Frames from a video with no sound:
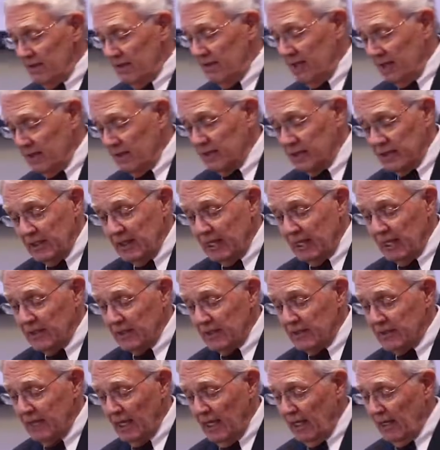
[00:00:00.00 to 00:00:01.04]
This is not
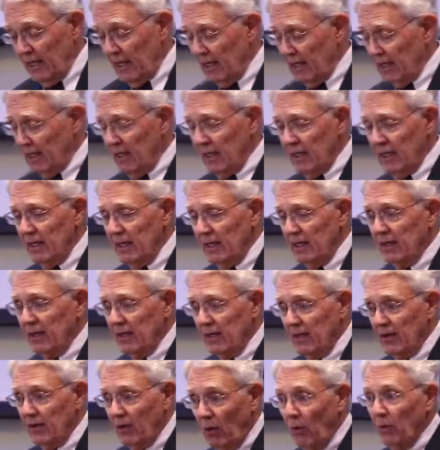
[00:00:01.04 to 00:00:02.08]
to say that
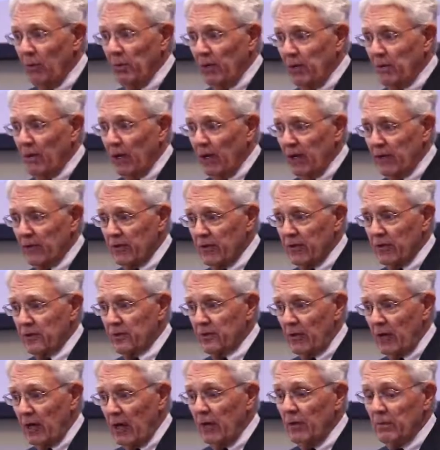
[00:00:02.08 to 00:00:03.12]
there won't be breakthroughs.
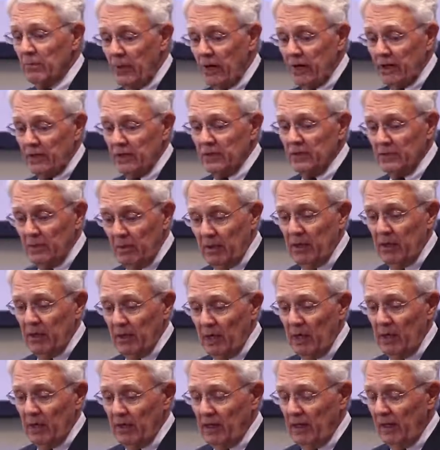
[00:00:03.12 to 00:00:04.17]
There aren't breakthroughs, but
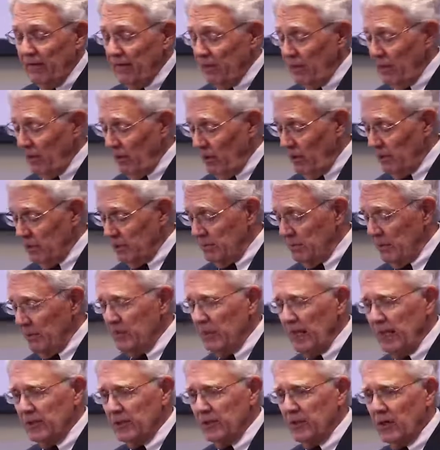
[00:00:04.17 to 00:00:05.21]
there are definite ones. But
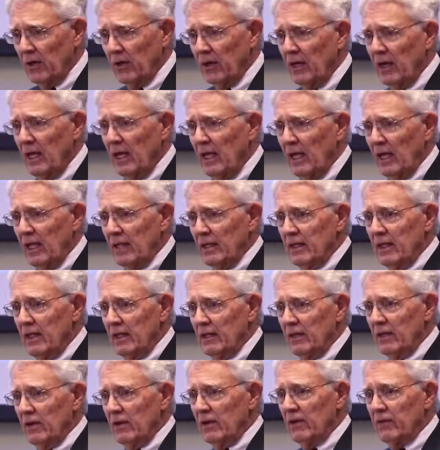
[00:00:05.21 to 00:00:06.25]
make sure
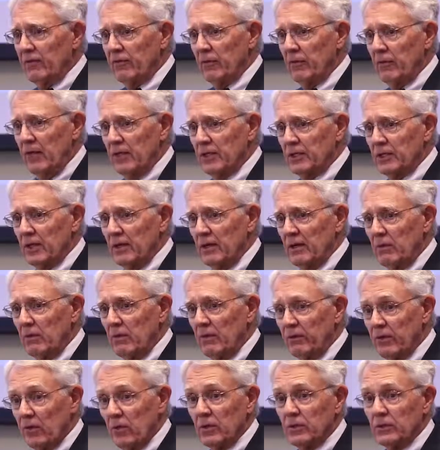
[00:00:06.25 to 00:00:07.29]
that your information
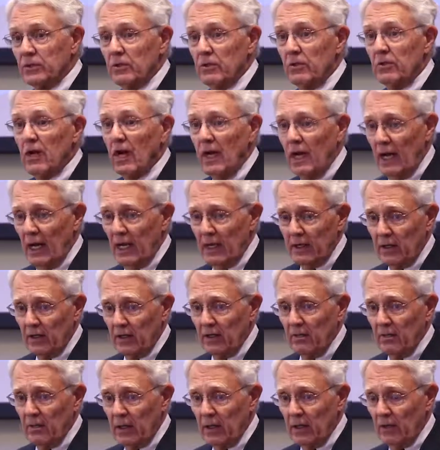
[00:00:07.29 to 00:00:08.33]
refers to
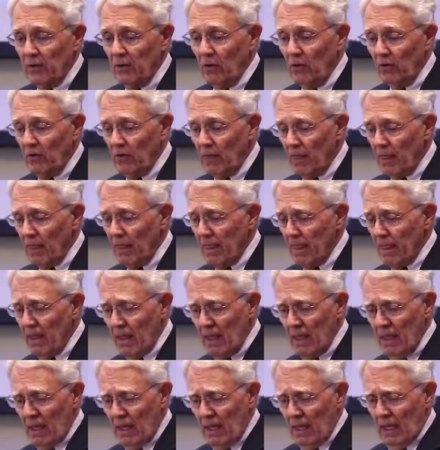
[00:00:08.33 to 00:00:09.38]
ocular melanoma.
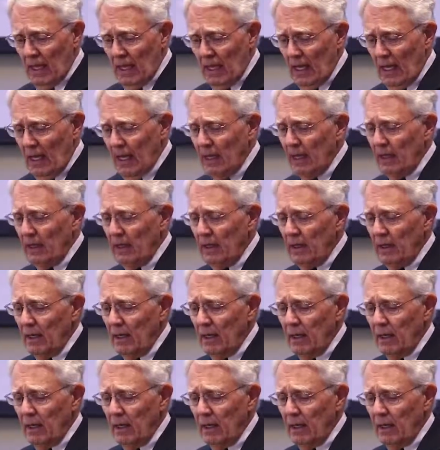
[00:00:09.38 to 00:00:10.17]
And